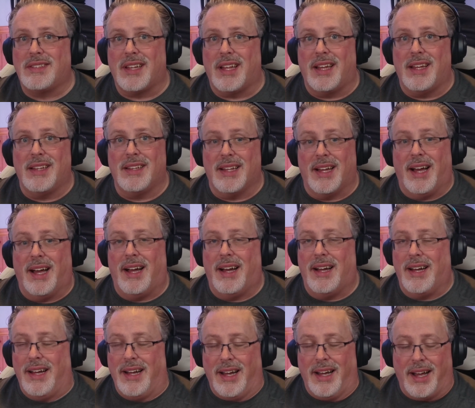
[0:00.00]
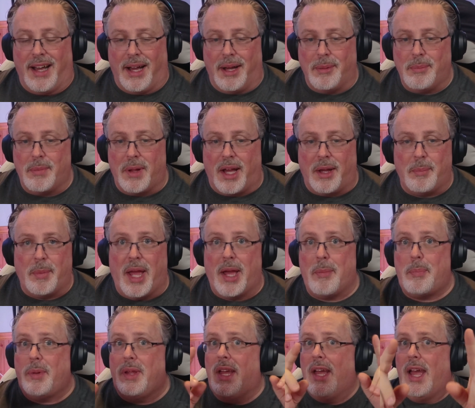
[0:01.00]
I'm
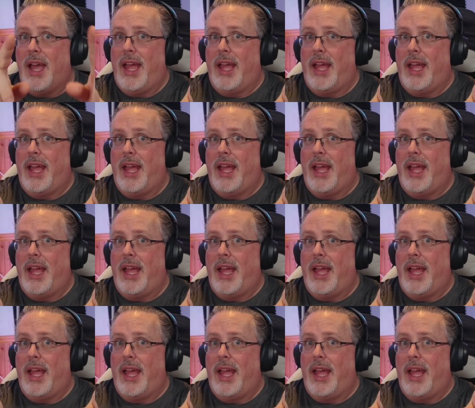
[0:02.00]
happy.